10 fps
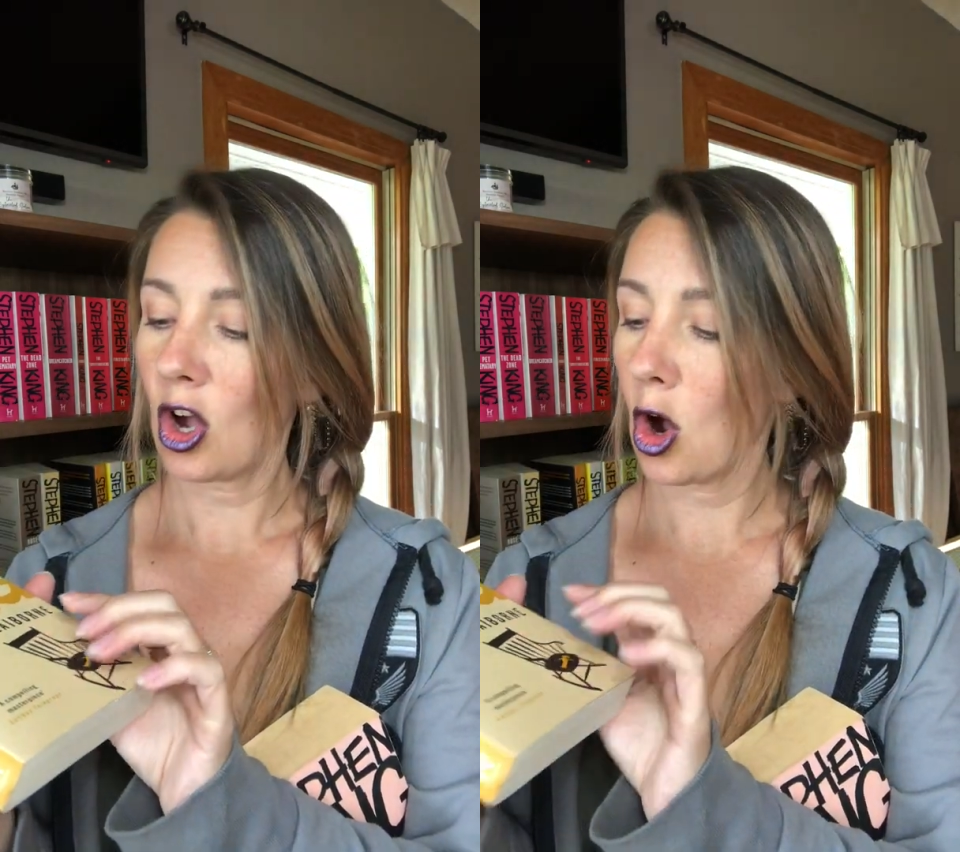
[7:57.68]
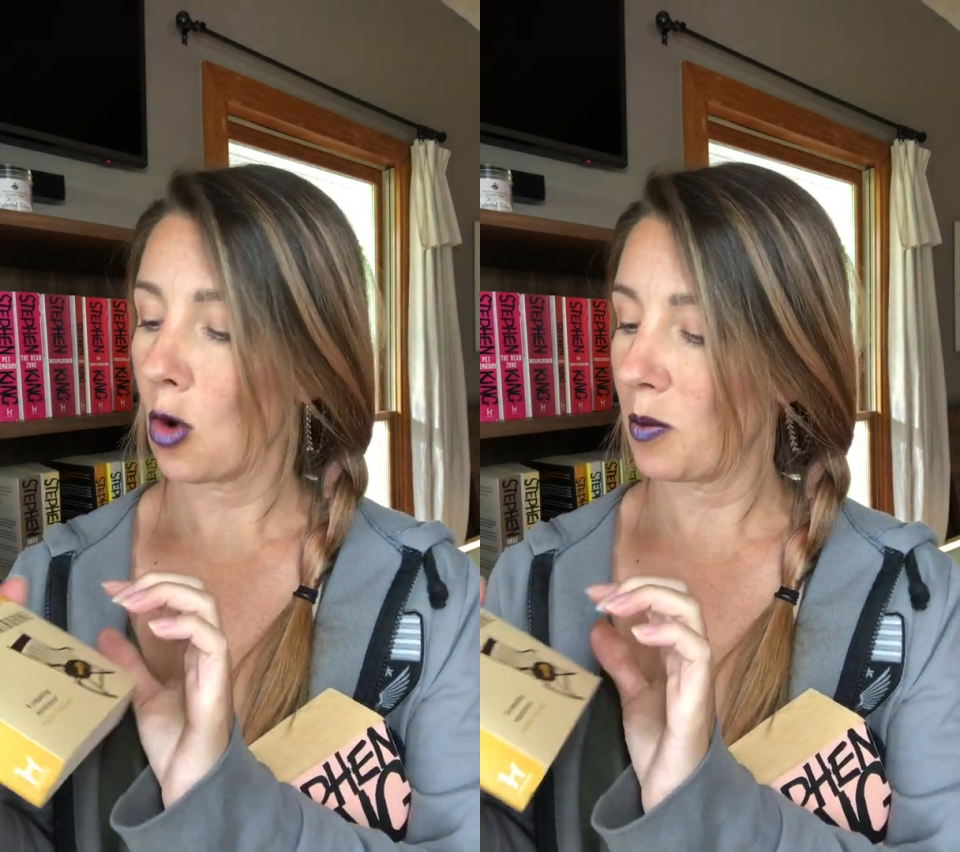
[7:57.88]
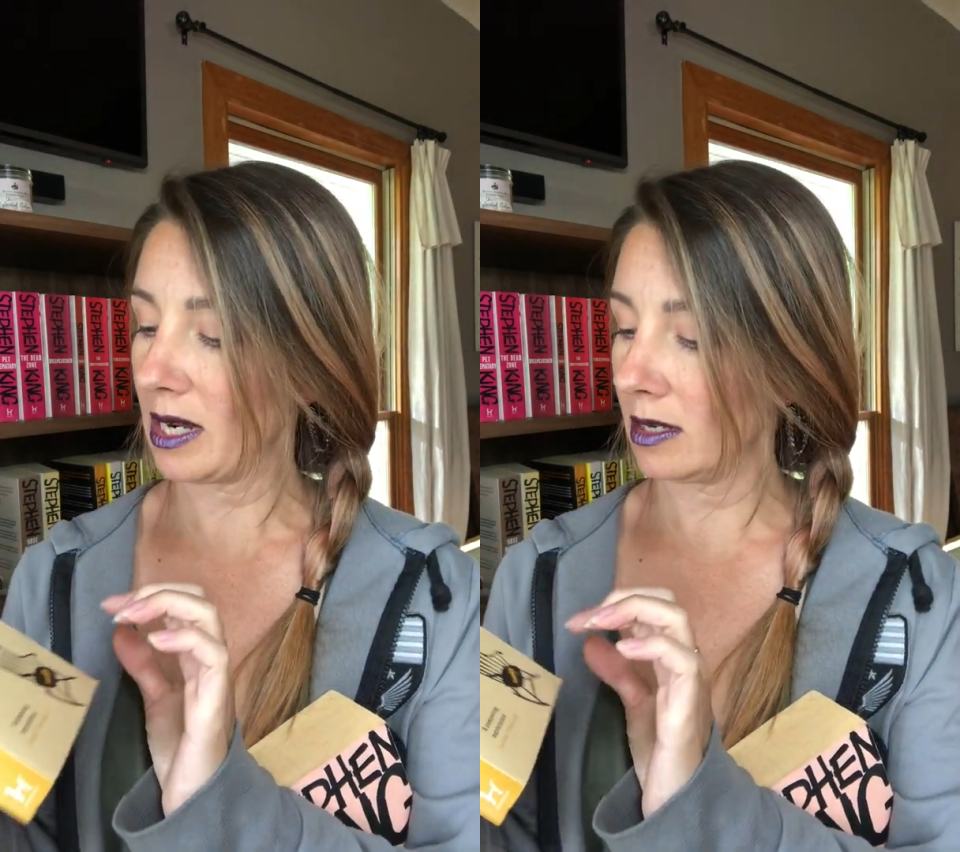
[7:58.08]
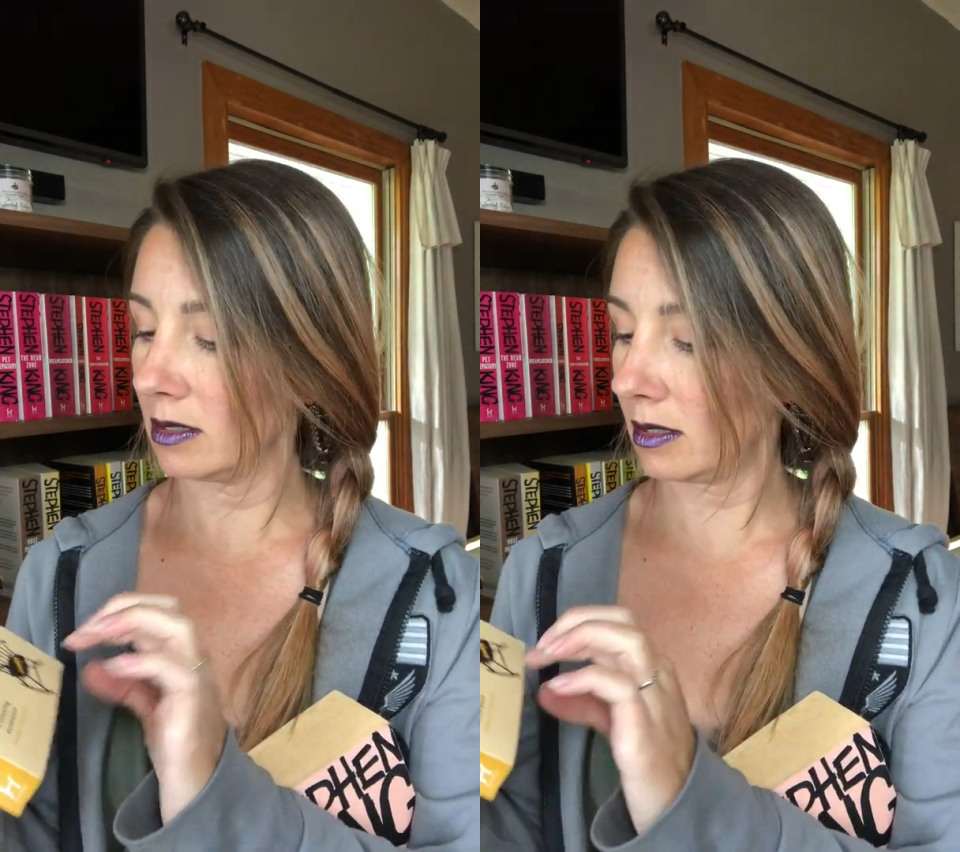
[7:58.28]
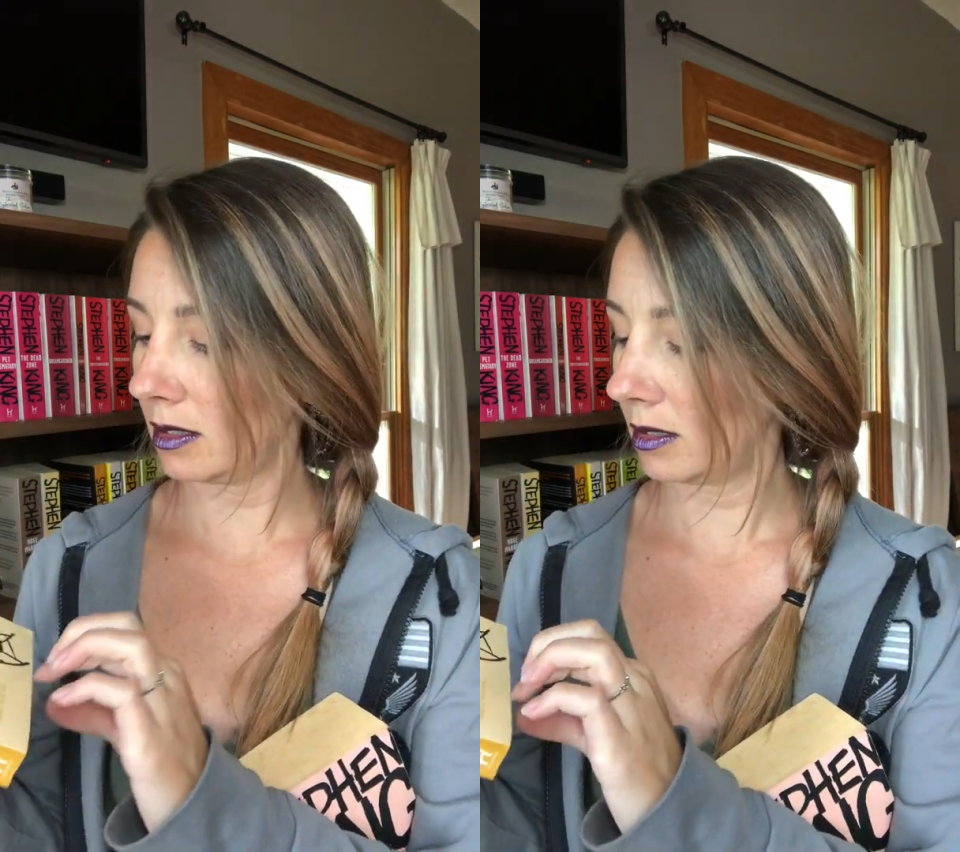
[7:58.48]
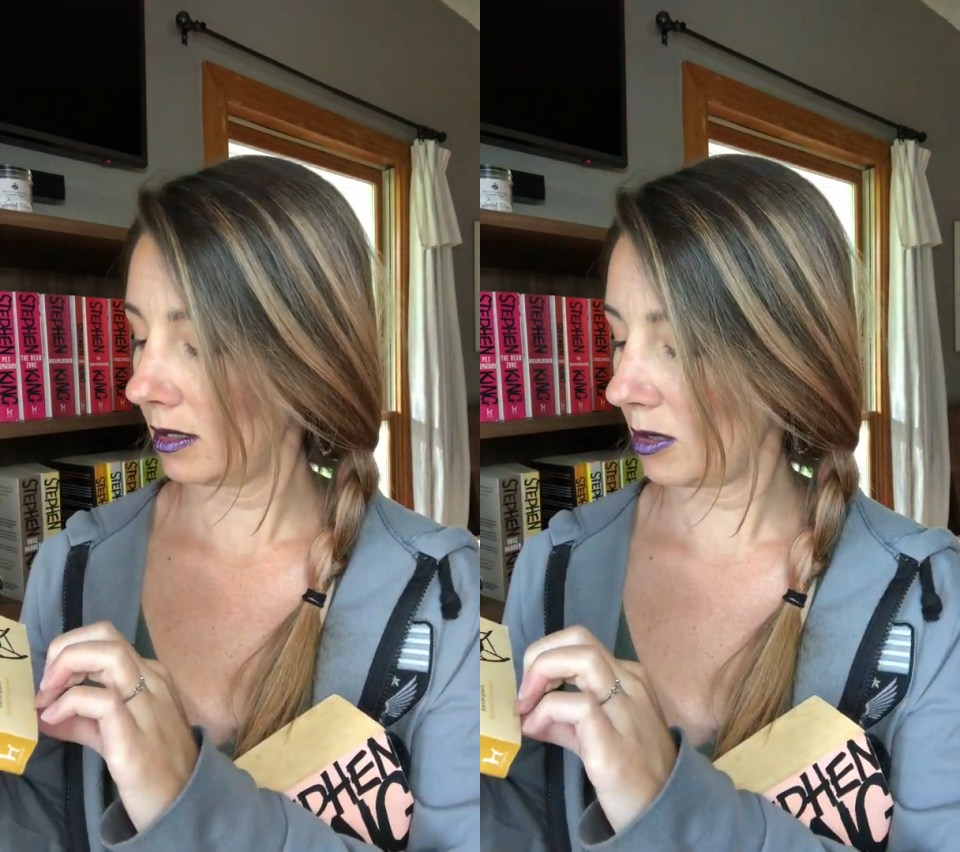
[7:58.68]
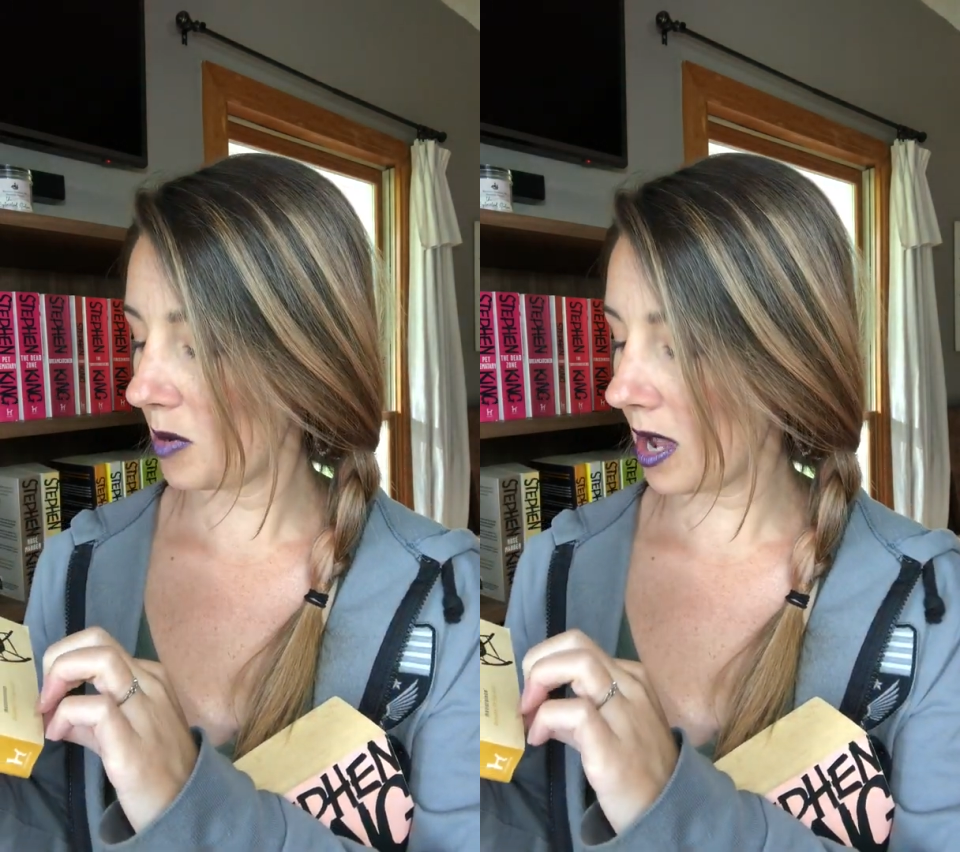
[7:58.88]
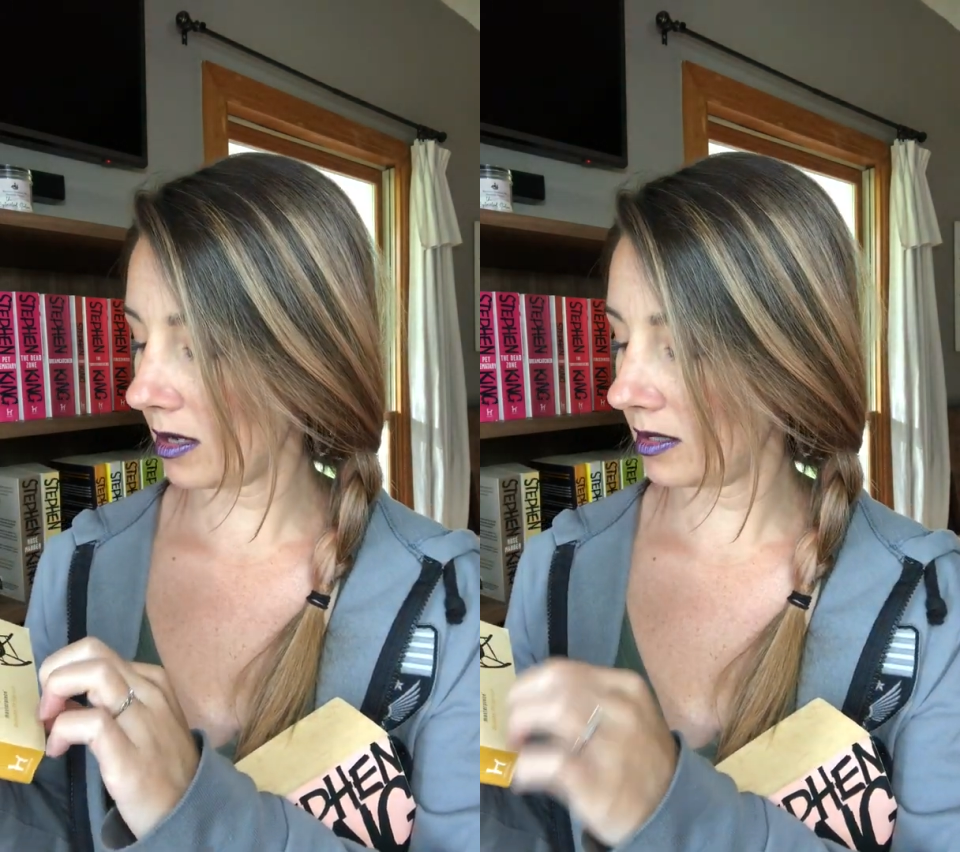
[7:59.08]
opened the
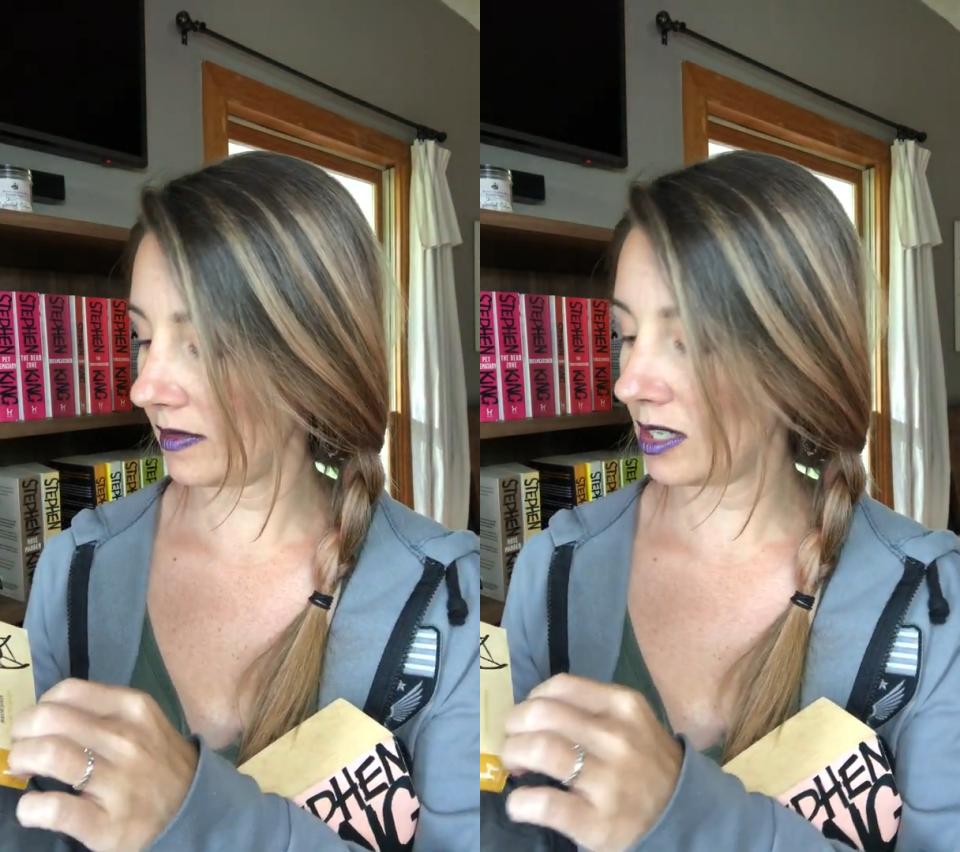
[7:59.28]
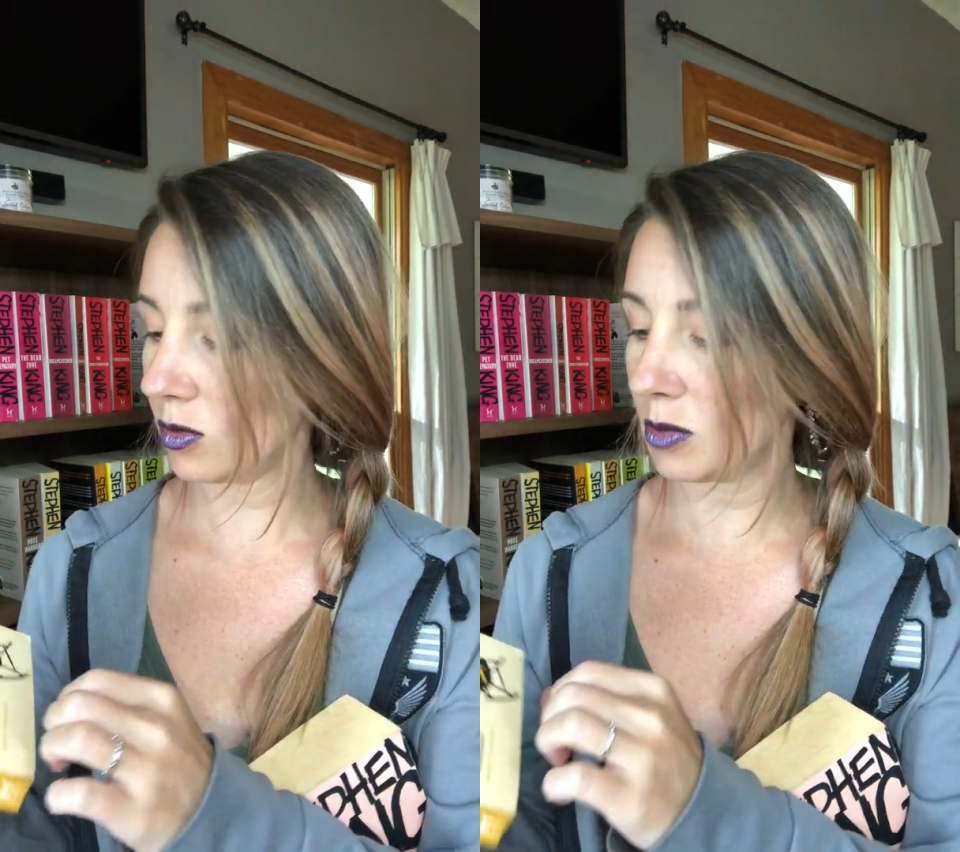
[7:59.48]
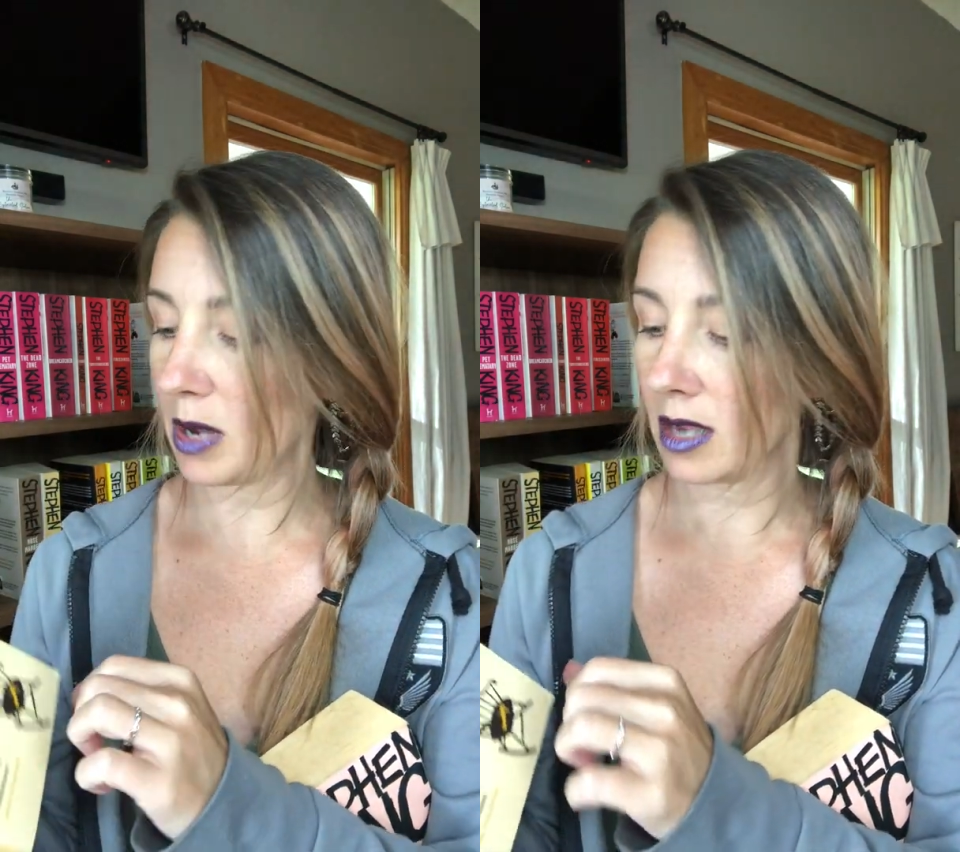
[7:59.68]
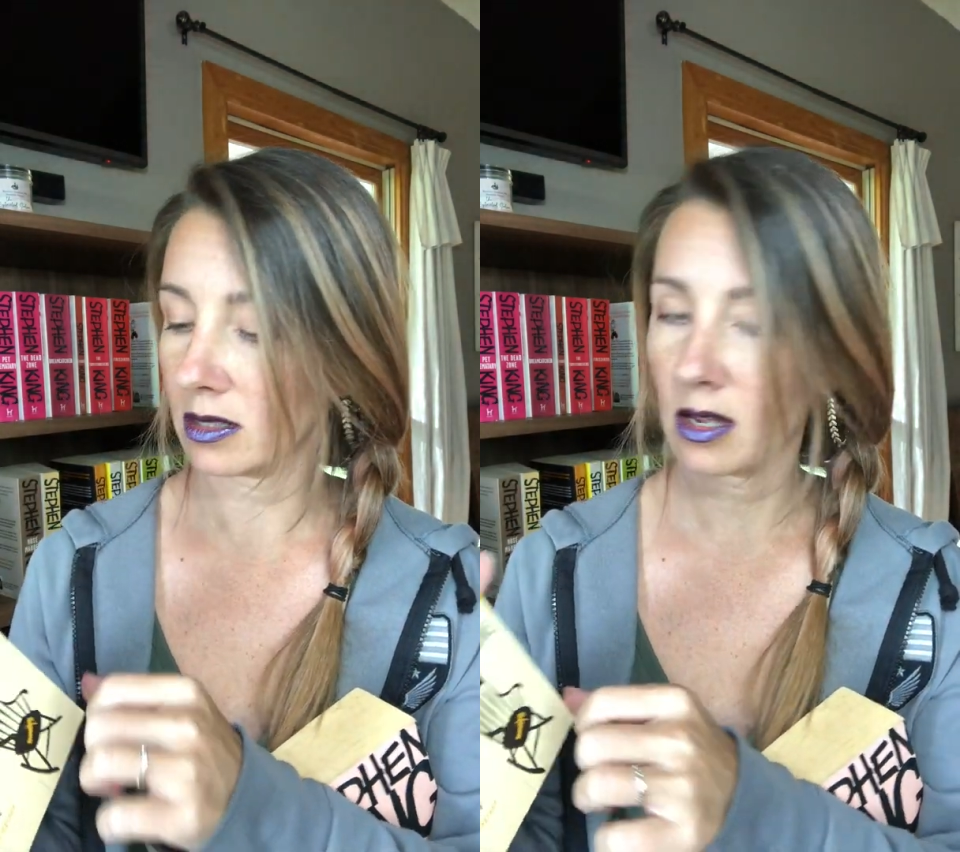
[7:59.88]
box of these with a box